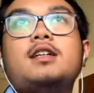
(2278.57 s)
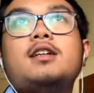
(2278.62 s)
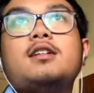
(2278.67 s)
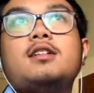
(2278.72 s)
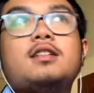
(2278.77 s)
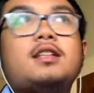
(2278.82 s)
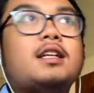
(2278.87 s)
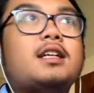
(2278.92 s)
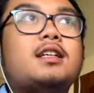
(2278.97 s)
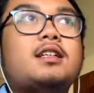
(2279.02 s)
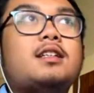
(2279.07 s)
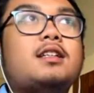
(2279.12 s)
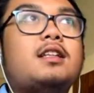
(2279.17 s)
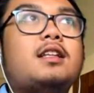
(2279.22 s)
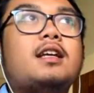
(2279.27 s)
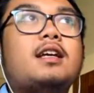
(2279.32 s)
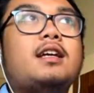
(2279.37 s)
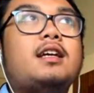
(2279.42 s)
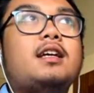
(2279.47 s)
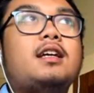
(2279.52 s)
They
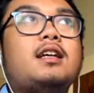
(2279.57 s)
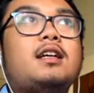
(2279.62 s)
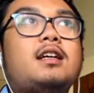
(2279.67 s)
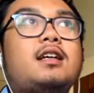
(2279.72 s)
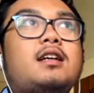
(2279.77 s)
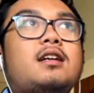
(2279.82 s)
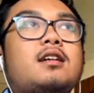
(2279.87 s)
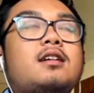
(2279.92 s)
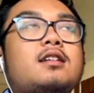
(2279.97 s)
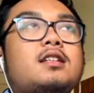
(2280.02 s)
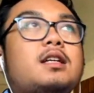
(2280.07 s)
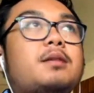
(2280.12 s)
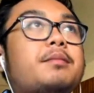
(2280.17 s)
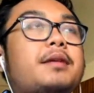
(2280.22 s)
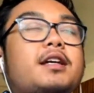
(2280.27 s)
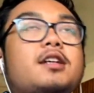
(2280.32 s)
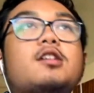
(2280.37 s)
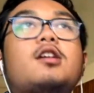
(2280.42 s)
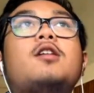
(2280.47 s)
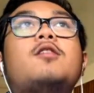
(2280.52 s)
they they may get
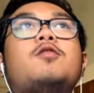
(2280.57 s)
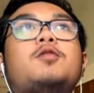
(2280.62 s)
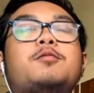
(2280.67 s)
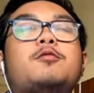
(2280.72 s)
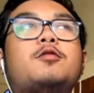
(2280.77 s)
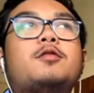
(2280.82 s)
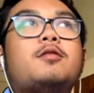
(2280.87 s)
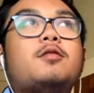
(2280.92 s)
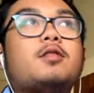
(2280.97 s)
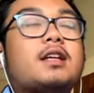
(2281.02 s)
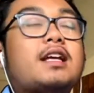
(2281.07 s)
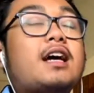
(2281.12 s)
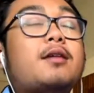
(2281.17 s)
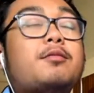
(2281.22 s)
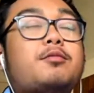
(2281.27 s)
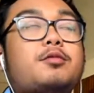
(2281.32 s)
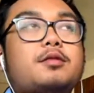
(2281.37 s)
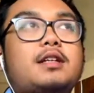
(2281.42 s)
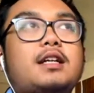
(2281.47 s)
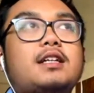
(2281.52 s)
up from get up from
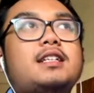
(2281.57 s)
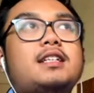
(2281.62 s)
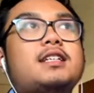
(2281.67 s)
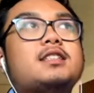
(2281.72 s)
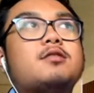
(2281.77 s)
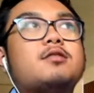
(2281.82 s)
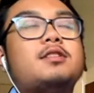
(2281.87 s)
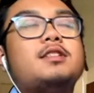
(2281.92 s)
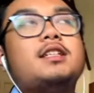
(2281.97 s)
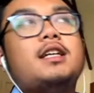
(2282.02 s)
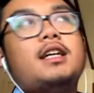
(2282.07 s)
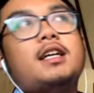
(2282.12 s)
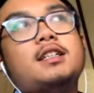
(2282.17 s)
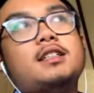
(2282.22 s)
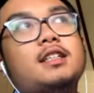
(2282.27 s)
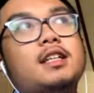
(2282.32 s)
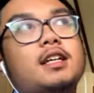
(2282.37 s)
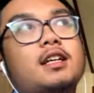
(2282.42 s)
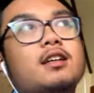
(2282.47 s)
their desk one day and think,